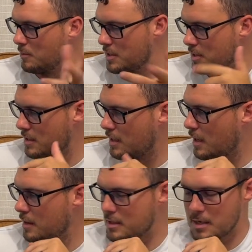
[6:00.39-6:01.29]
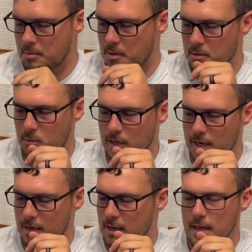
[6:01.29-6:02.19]
which is this upcoming
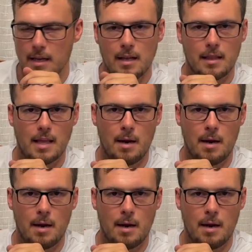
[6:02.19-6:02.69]
weekend, then I